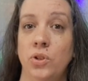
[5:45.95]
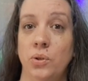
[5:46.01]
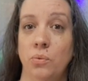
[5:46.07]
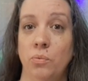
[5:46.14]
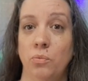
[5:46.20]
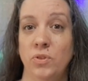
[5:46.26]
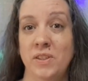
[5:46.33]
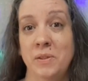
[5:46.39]

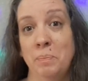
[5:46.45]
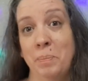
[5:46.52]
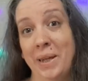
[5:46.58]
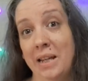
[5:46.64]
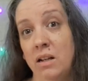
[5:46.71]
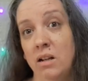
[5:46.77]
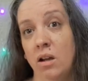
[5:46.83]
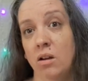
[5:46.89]

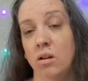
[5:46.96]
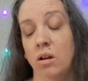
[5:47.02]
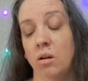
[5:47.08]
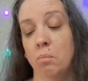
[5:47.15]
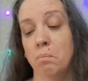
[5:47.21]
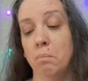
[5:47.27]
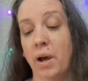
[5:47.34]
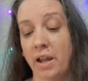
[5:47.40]
spin
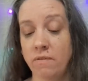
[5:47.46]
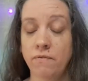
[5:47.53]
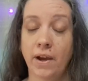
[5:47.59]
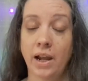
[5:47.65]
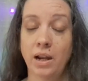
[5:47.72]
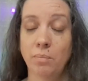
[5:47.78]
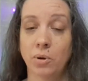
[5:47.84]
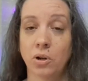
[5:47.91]
my
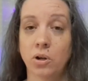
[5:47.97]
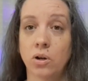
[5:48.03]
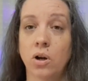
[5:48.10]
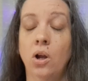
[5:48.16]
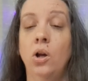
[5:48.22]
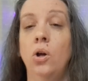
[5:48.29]
fiber